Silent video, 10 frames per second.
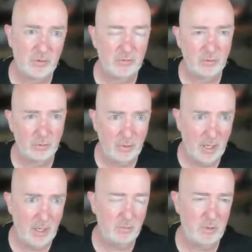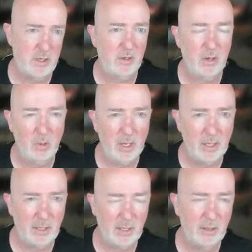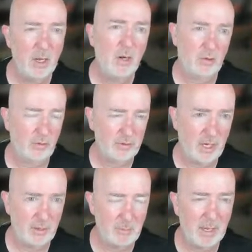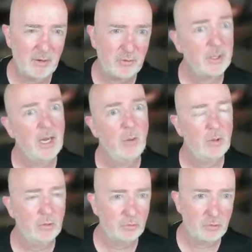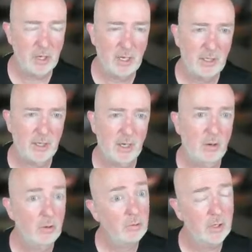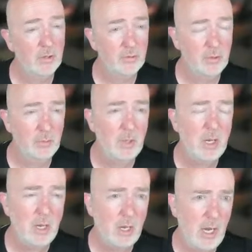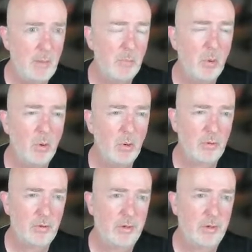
I showed how we can go out and look at the data management, how we can create our own custom import